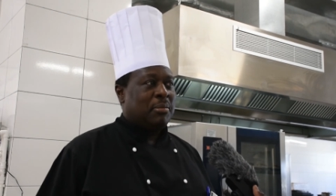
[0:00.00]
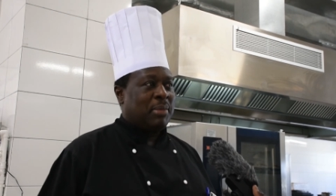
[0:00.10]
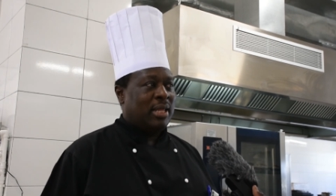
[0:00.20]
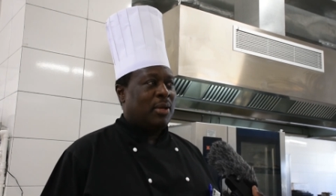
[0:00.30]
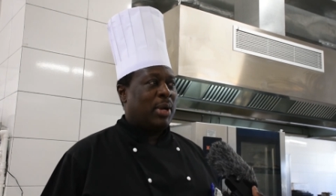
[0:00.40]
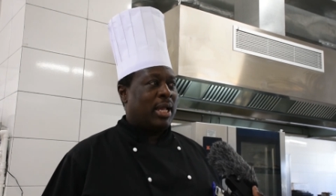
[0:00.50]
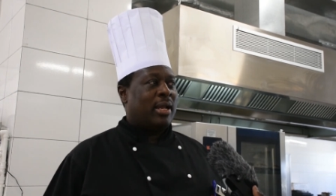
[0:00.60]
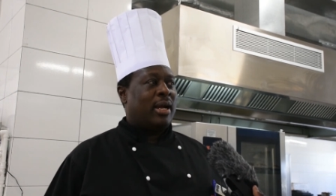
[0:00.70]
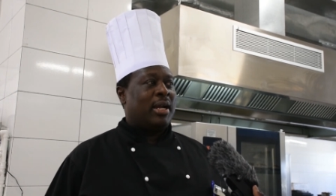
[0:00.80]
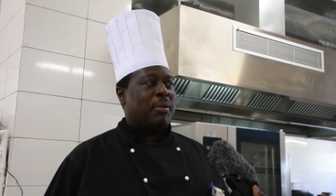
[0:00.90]
By the
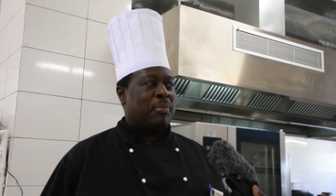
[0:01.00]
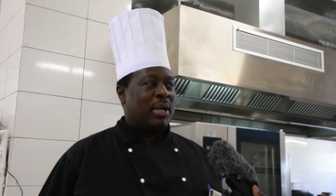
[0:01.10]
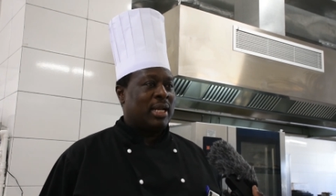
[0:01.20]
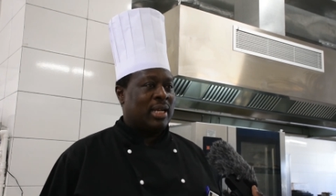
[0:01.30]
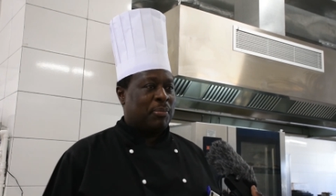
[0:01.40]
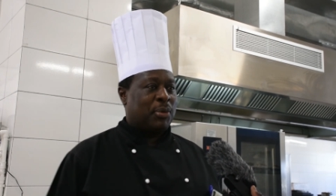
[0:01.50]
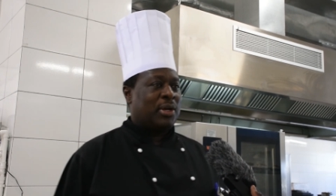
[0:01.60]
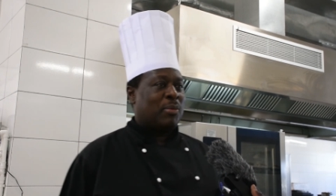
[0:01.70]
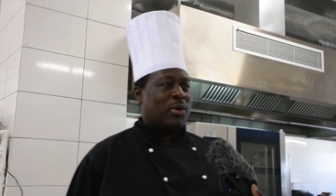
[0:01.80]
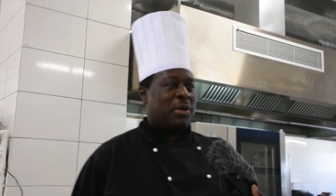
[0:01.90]
way, I am planning a
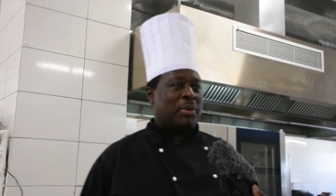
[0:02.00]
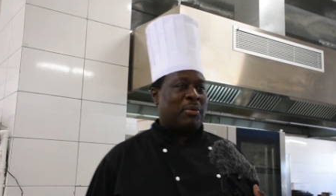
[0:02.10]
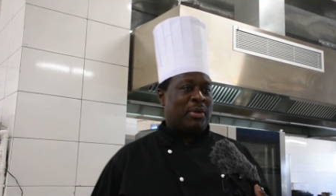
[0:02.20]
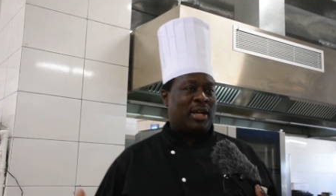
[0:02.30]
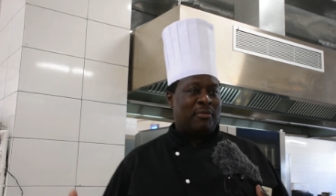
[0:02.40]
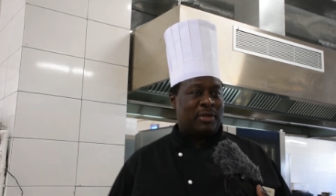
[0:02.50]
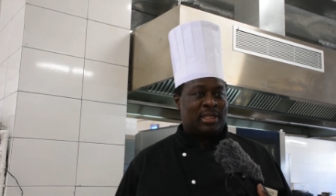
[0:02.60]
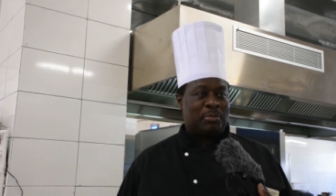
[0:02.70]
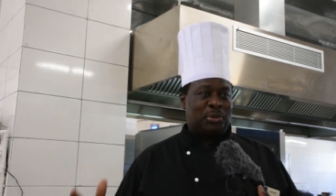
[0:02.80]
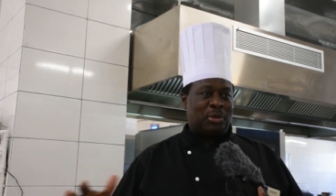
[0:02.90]
program where we'll be having
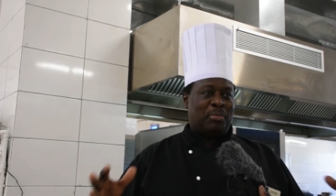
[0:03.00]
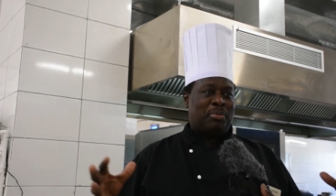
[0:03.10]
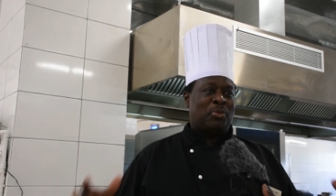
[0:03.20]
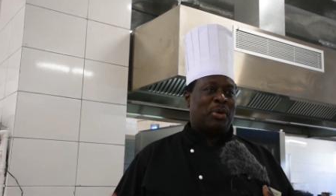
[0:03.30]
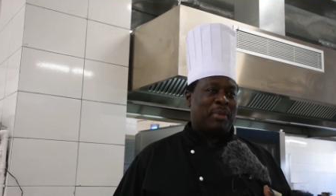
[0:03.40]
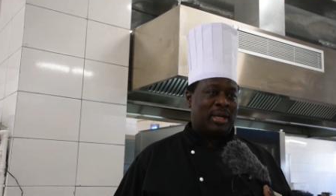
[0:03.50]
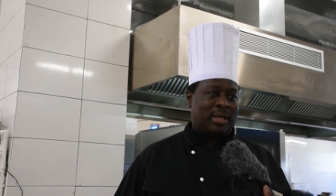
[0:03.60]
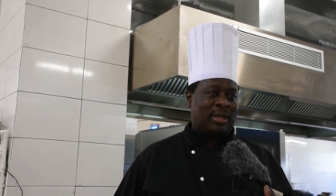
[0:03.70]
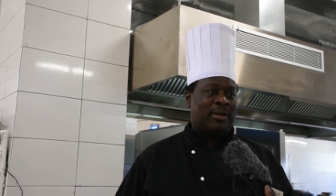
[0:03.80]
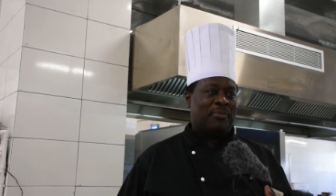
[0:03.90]
some top women
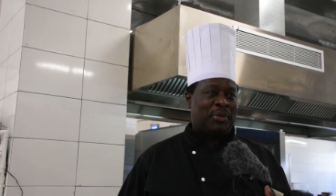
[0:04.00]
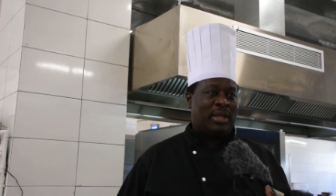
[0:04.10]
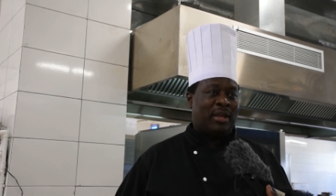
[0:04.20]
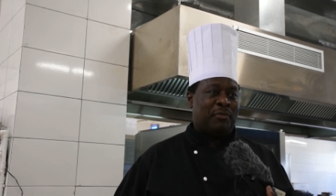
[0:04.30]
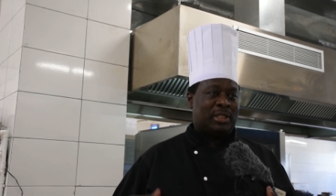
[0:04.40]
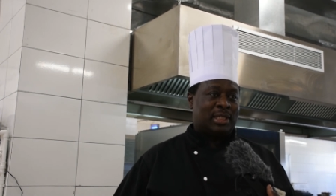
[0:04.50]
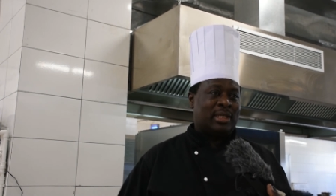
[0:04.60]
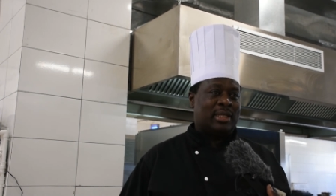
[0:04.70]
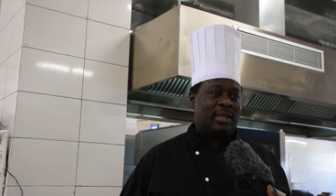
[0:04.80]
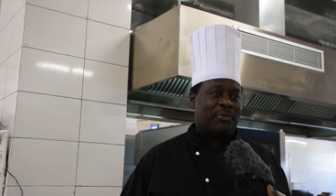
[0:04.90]
here every
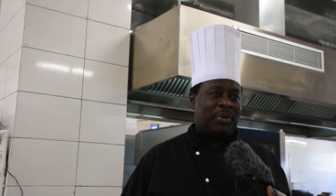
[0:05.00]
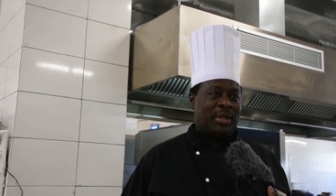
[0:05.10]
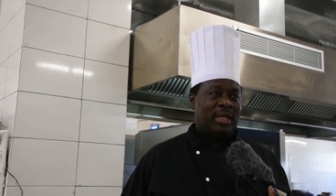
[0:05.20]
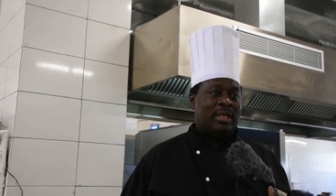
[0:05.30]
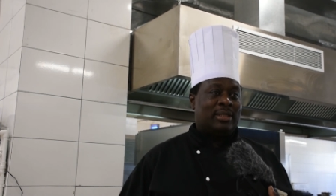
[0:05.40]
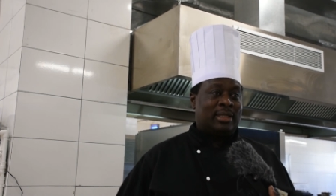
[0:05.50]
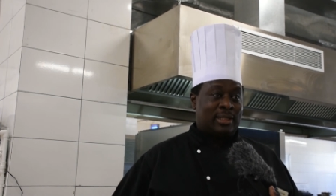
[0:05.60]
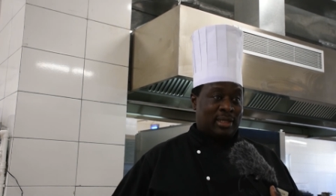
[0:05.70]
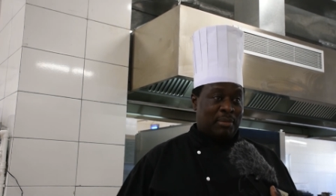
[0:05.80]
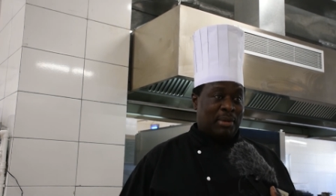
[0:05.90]
Saturday,
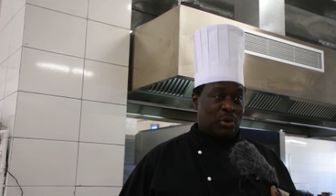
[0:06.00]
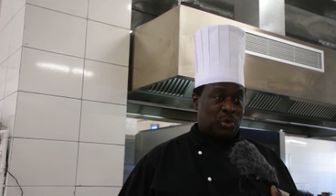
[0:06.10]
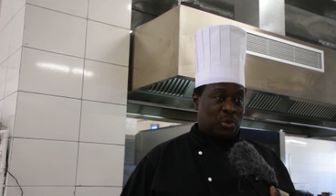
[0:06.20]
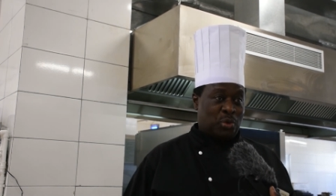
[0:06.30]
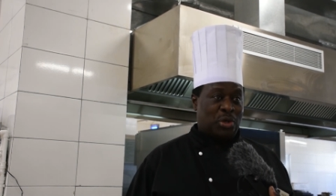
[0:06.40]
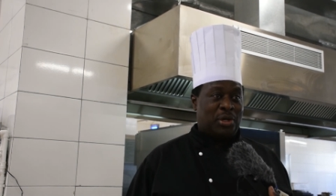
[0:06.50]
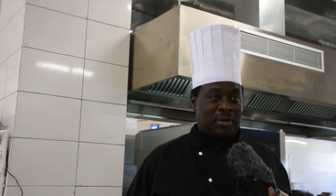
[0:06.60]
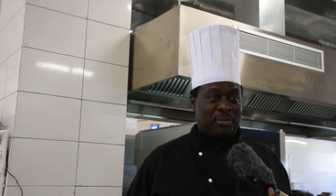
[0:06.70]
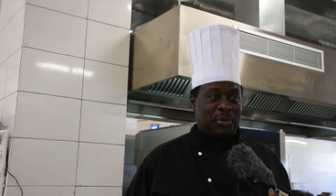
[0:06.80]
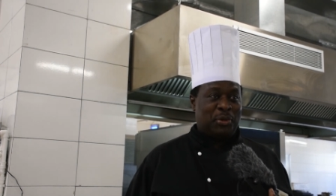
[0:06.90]
teaching them how to cook,
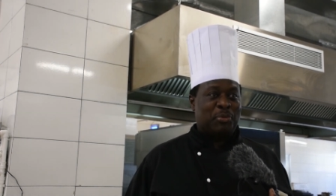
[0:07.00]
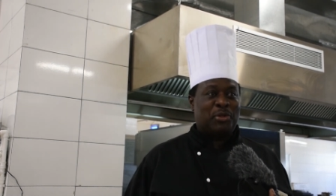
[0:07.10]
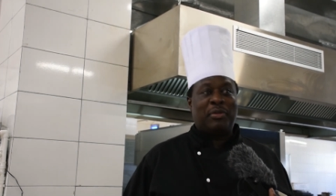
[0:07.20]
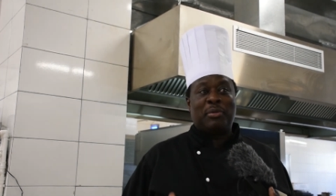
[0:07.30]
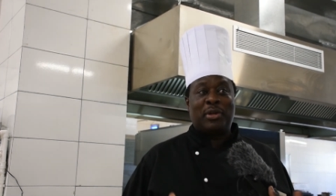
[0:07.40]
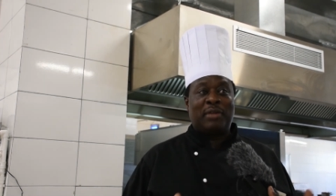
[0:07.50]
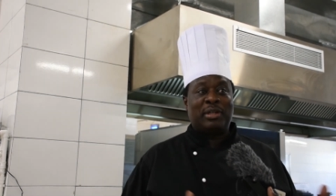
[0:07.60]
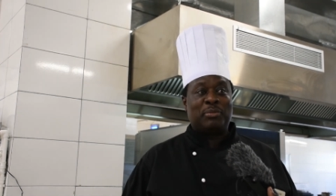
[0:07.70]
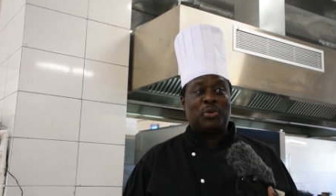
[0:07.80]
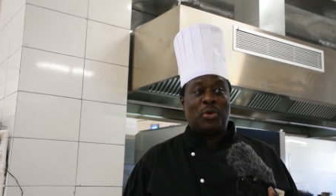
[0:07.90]
because most of them don't have
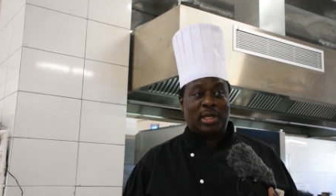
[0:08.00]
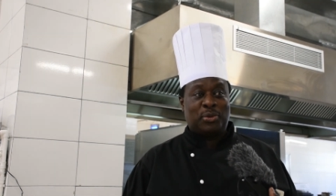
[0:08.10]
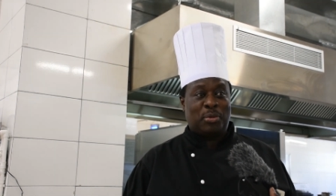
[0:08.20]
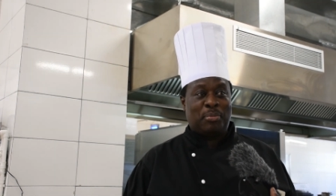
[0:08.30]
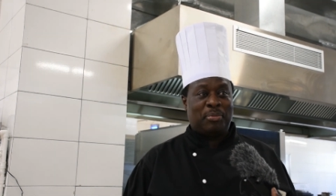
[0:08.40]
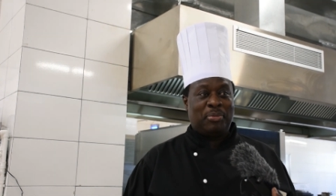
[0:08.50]
time to cook at home.